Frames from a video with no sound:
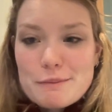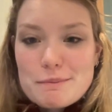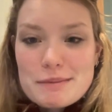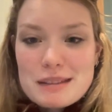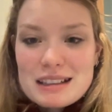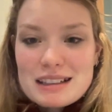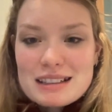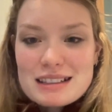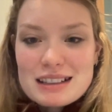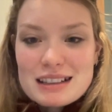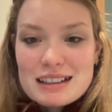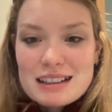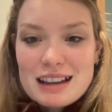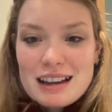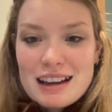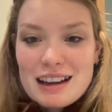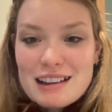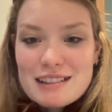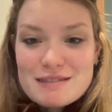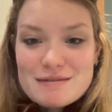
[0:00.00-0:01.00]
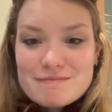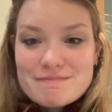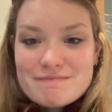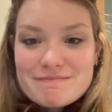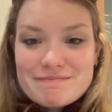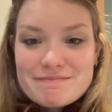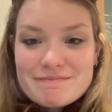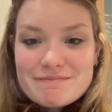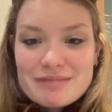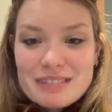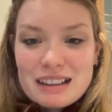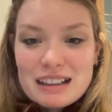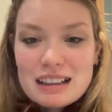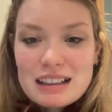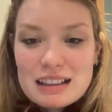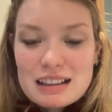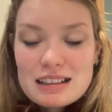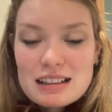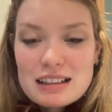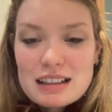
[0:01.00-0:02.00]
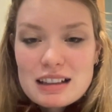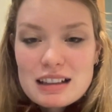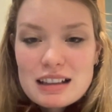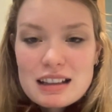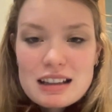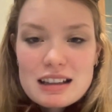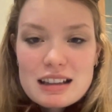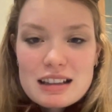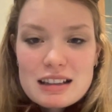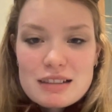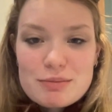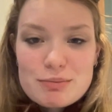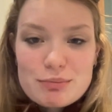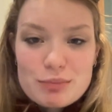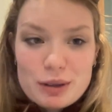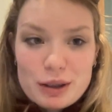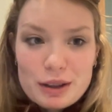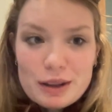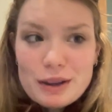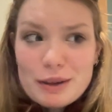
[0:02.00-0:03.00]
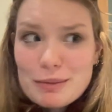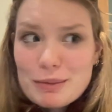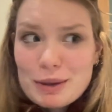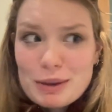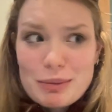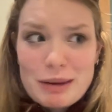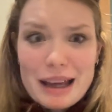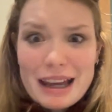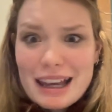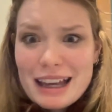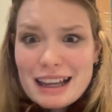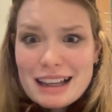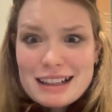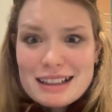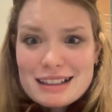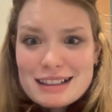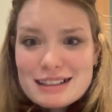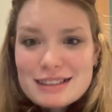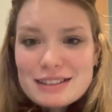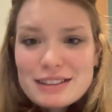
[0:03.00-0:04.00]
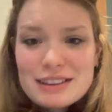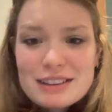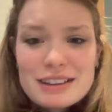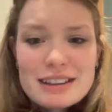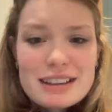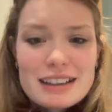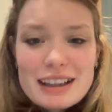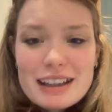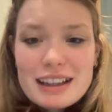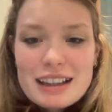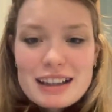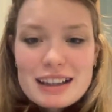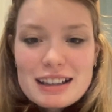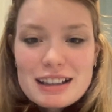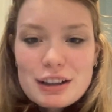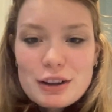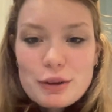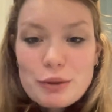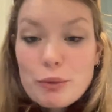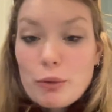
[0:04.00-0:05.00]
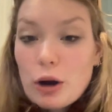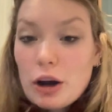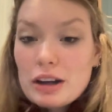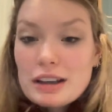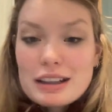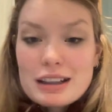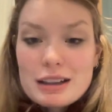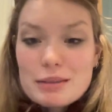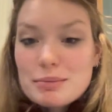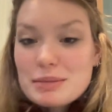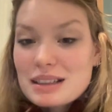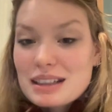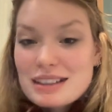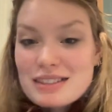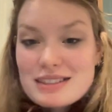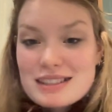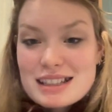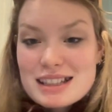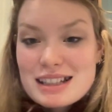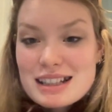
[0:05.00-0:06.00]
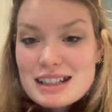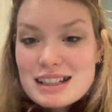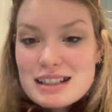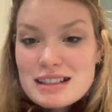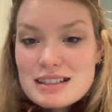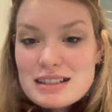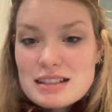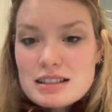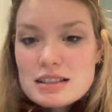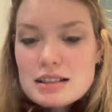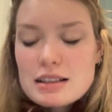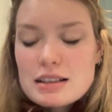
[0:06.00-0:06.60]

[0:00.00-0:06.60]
things like that, like pulling up your pants or walking up and down stairs.